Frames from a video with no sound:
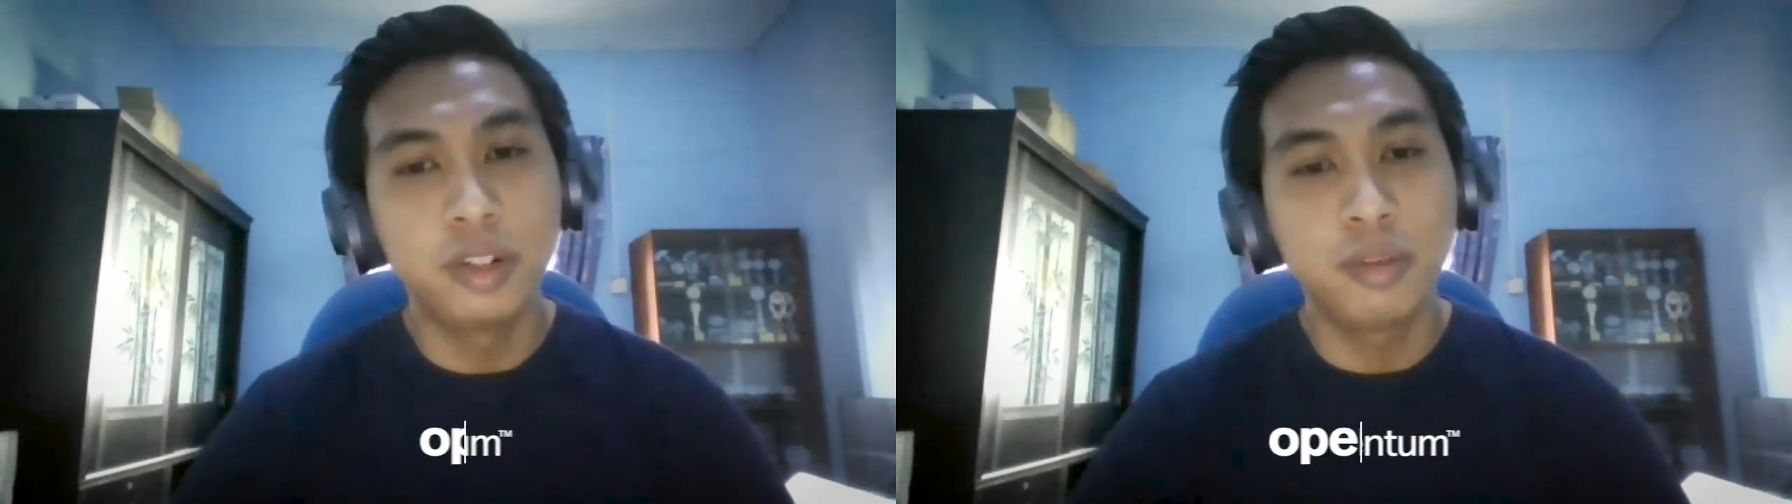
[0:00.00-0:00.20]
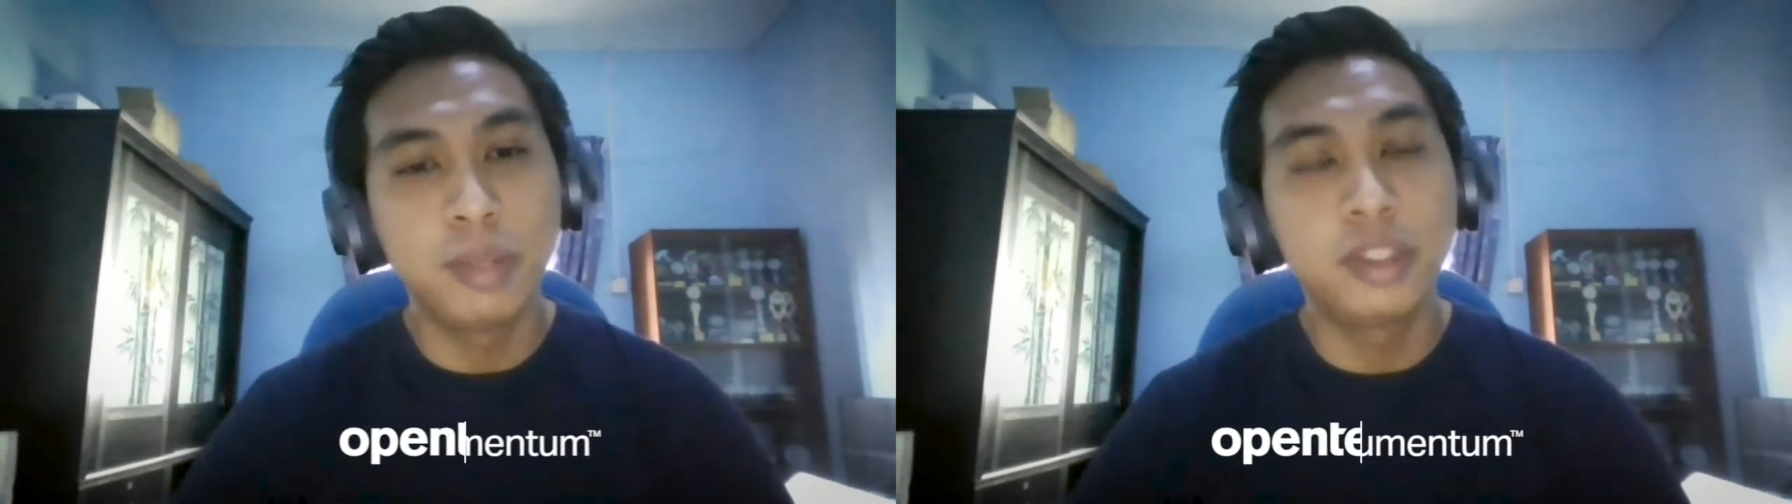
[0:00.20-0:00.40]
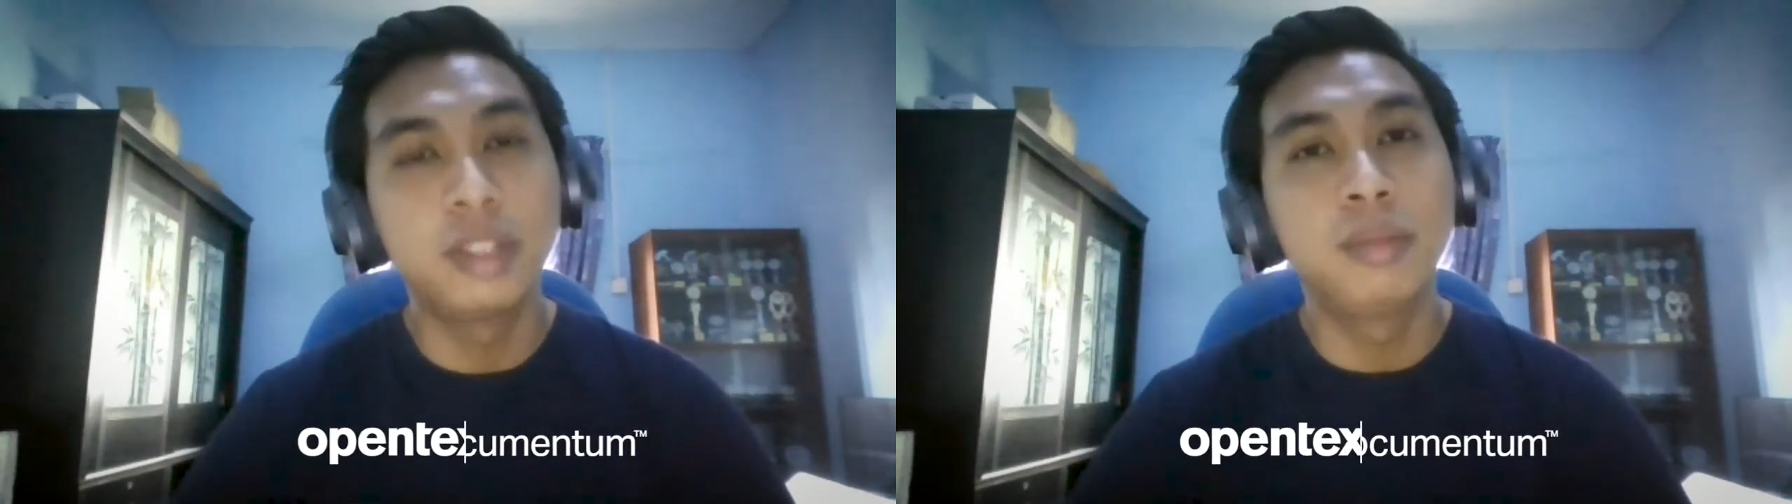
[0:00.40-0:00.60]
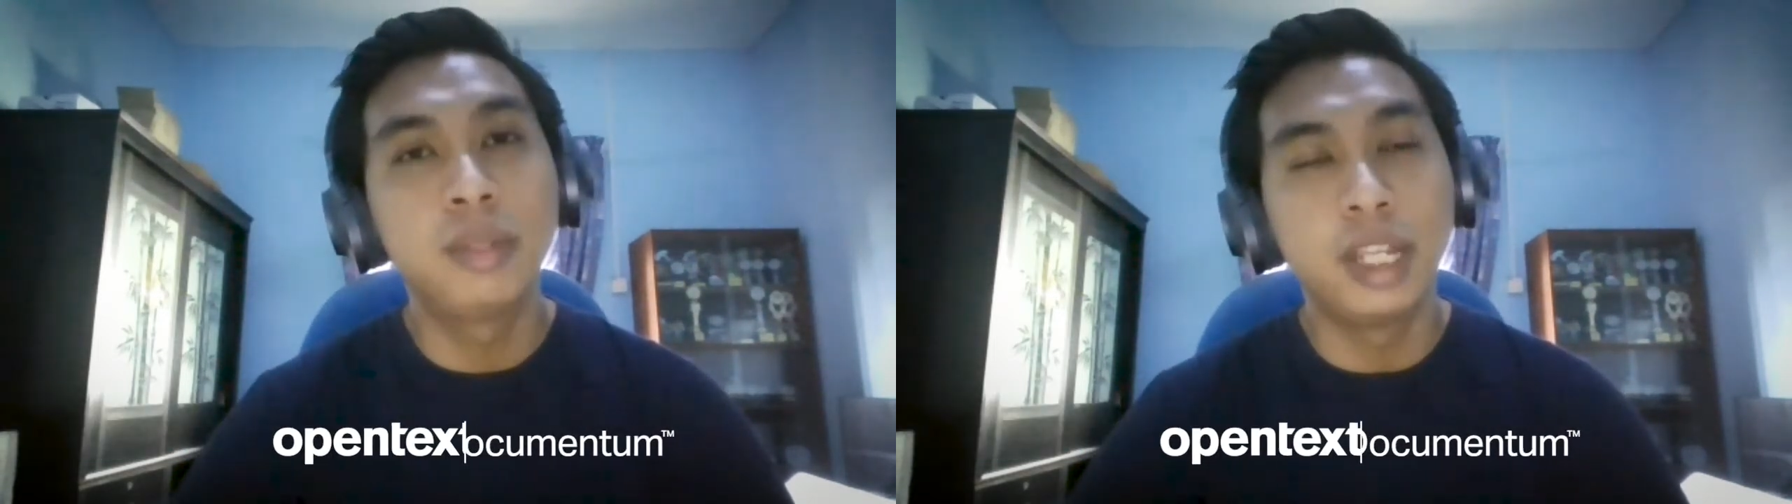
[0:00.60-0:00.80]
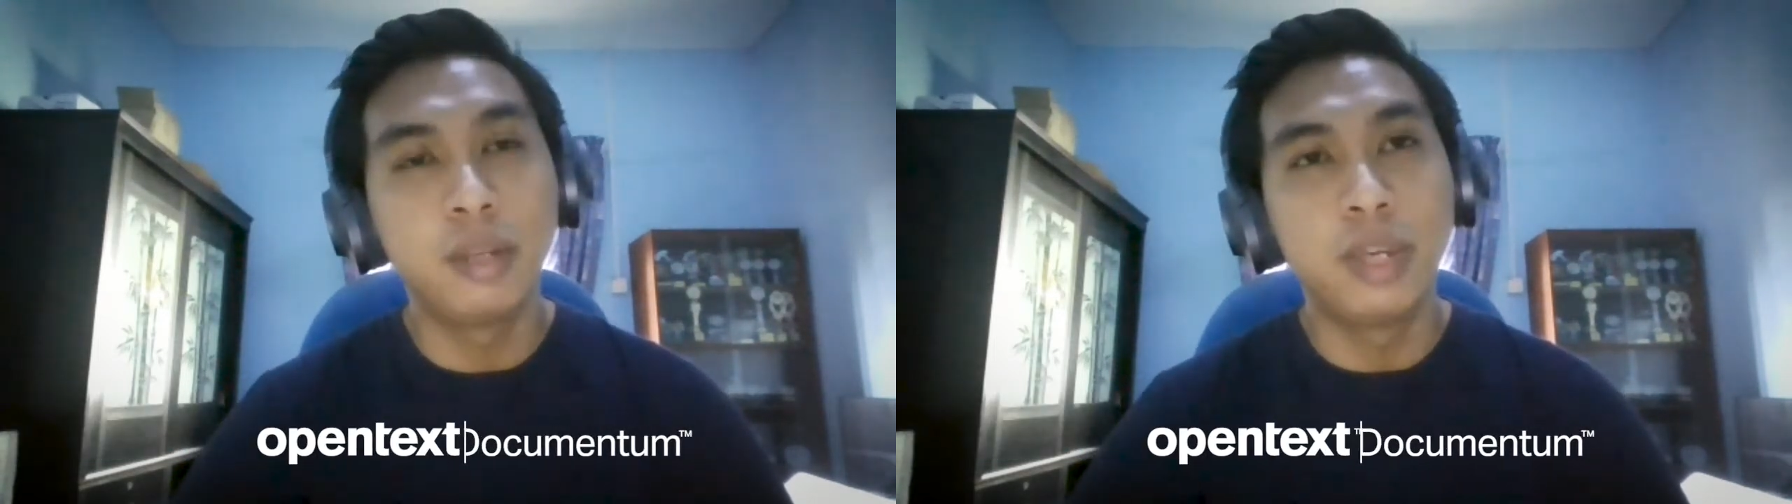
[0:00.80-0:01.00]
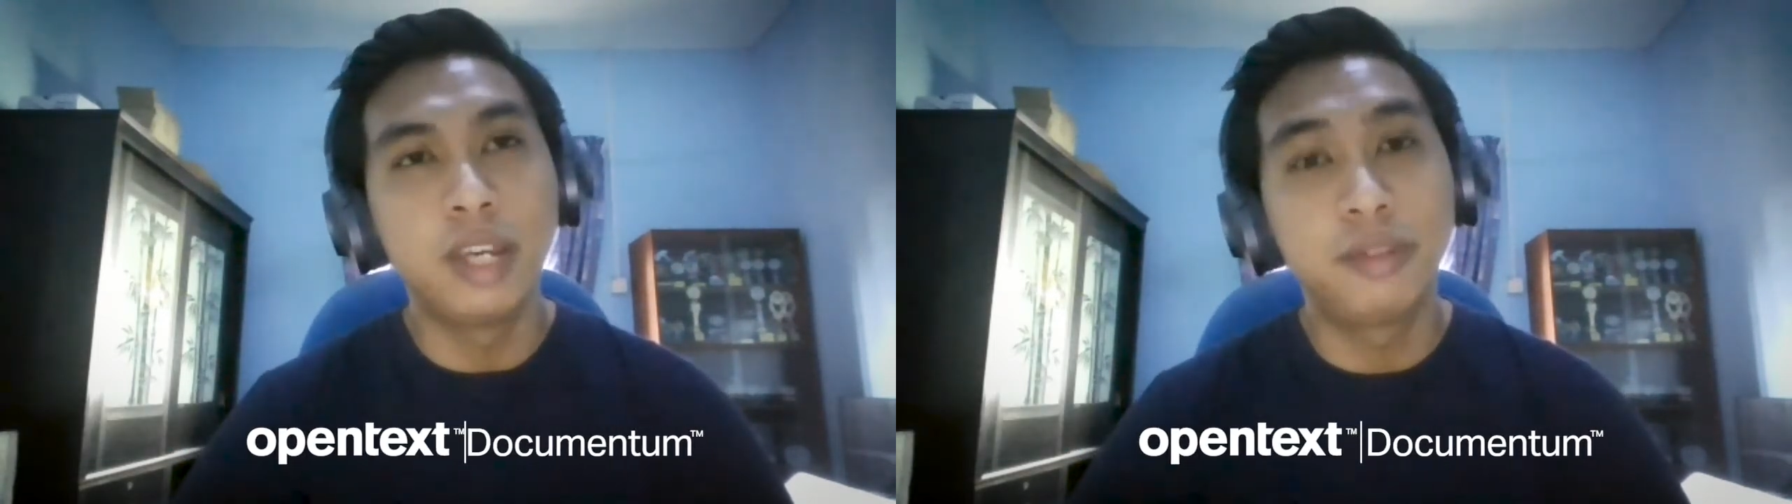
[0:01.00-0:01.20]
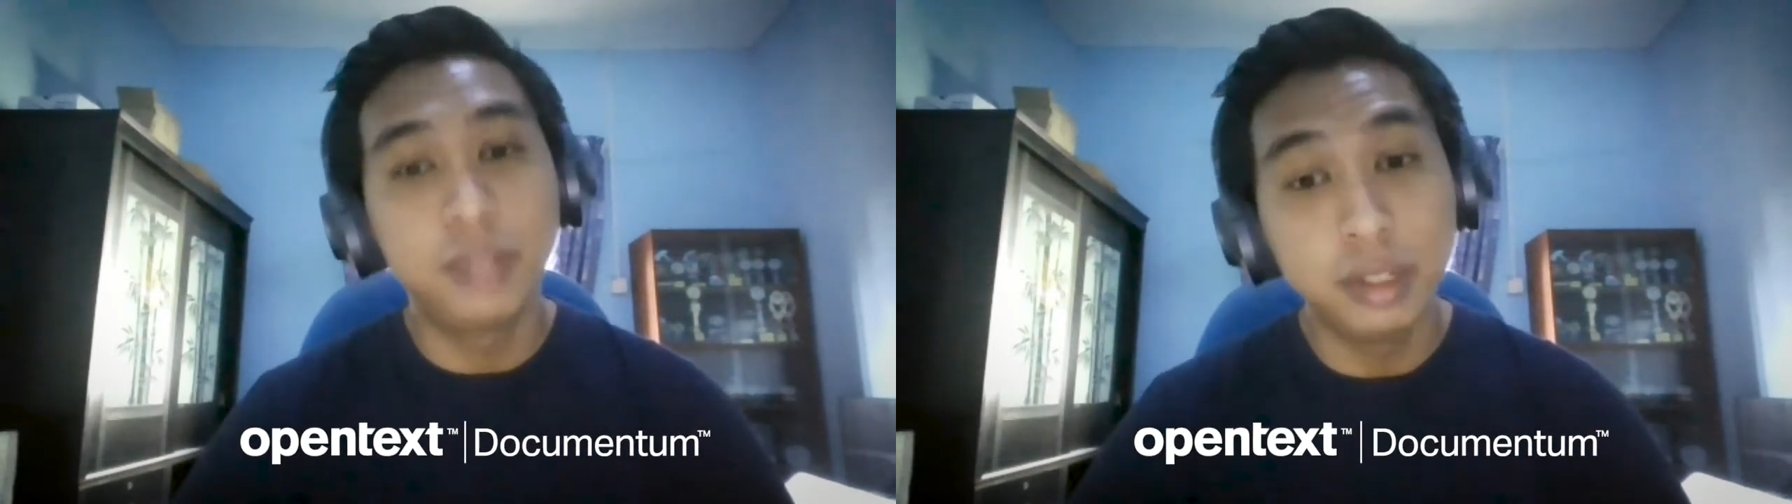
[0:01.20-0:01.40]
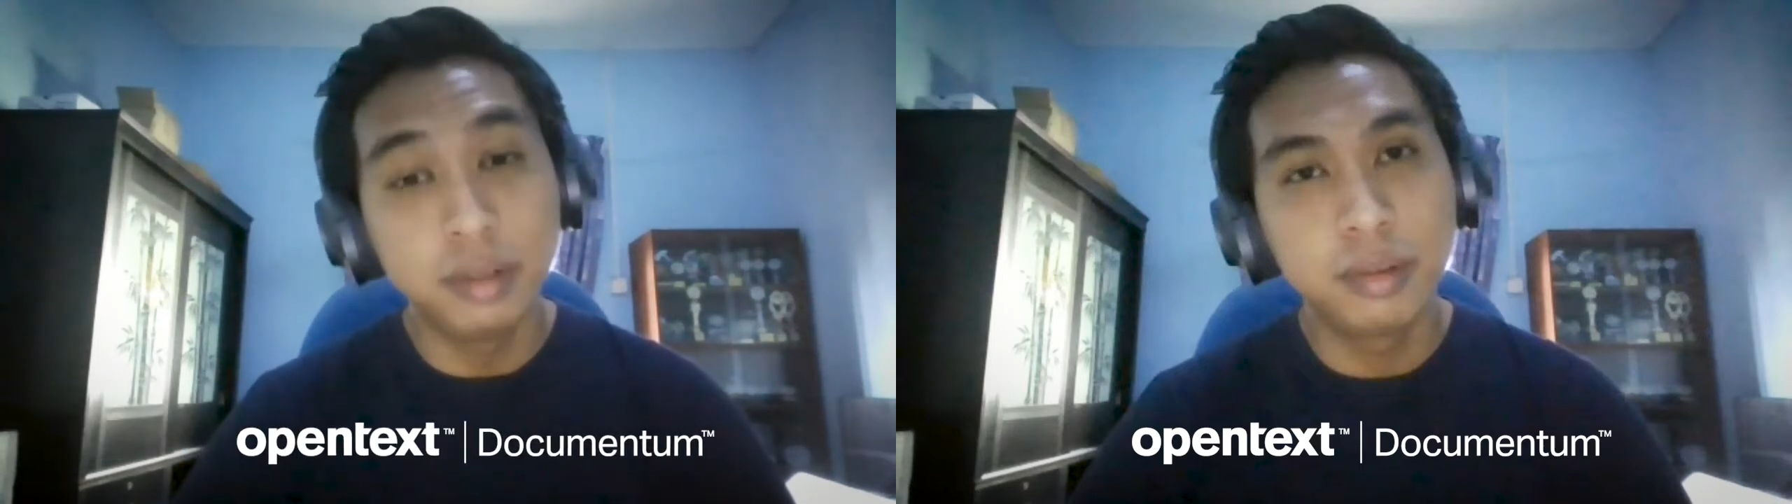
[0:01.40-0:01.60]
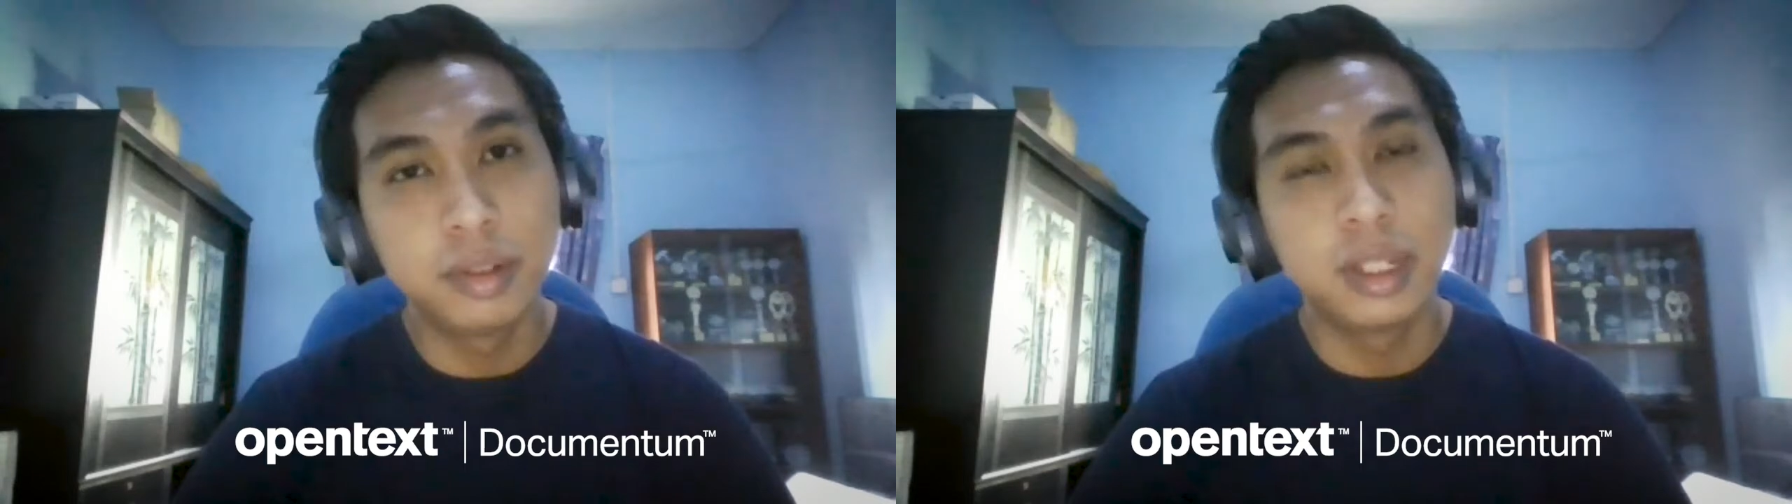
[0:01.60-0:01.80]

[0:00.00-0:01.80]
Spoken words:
Documentum that we have seen